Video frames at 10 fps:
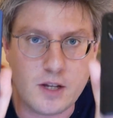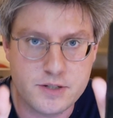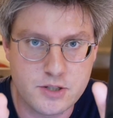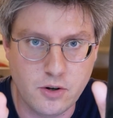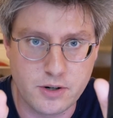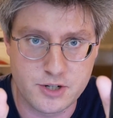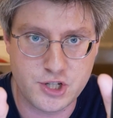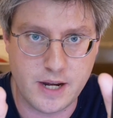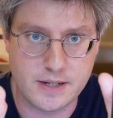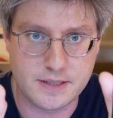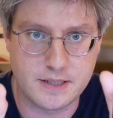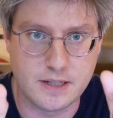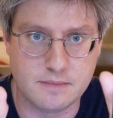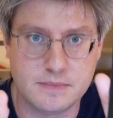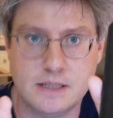storage size
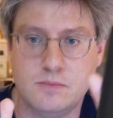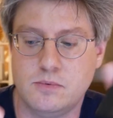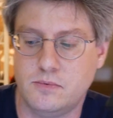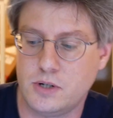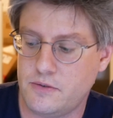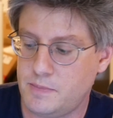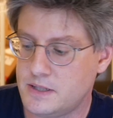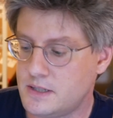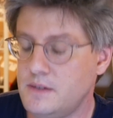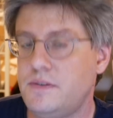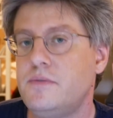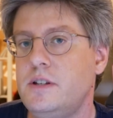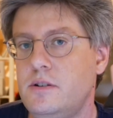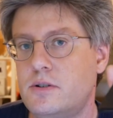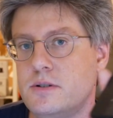here, there would have been still 50
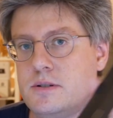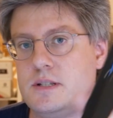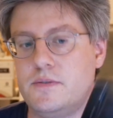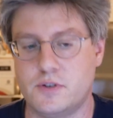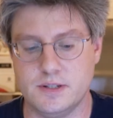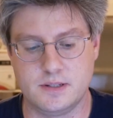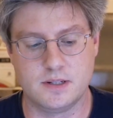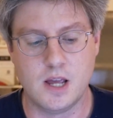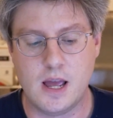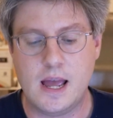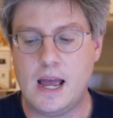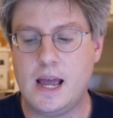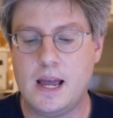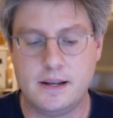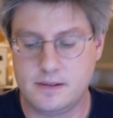euros difference.
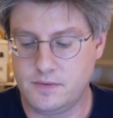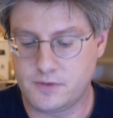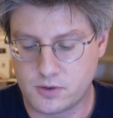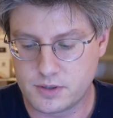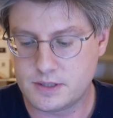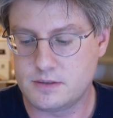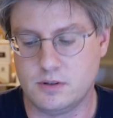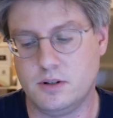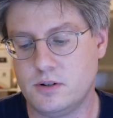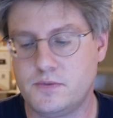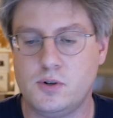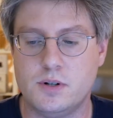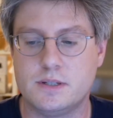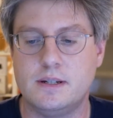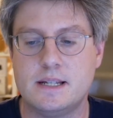And of course, or not of
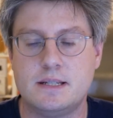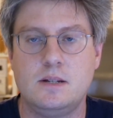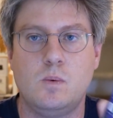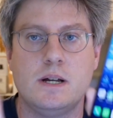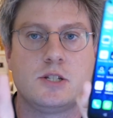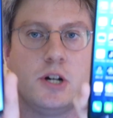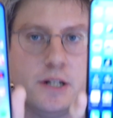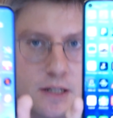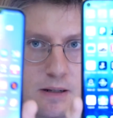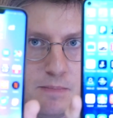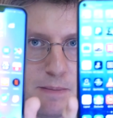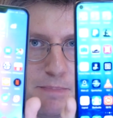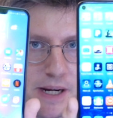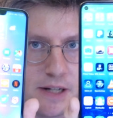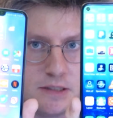course, yes, the device got a little bit
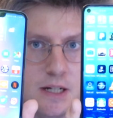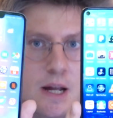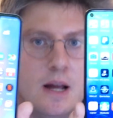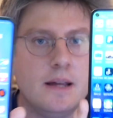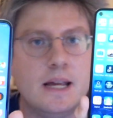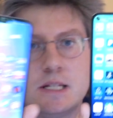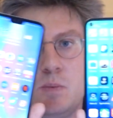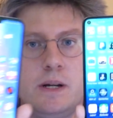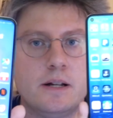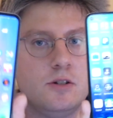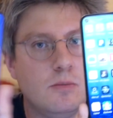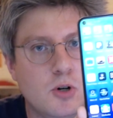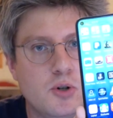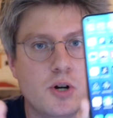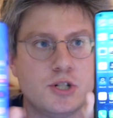bigger. Yes, we got no
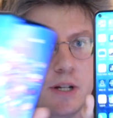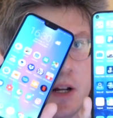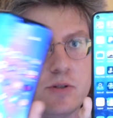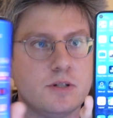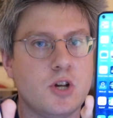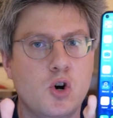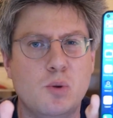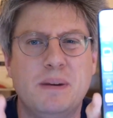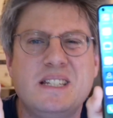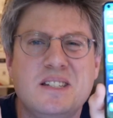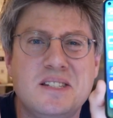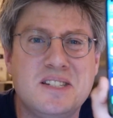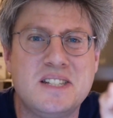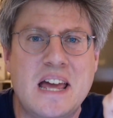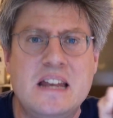more notch and now this hole, but this is
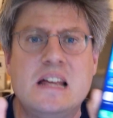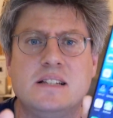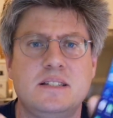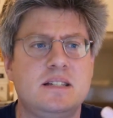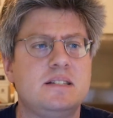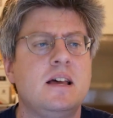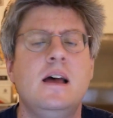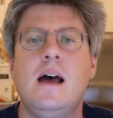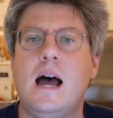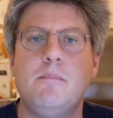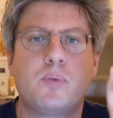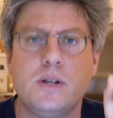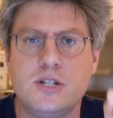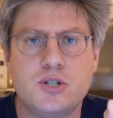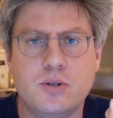standard. This is, I'm
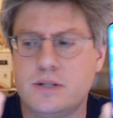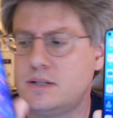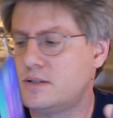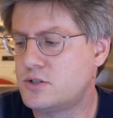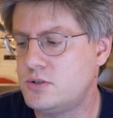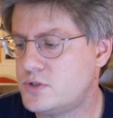pretty sure this is,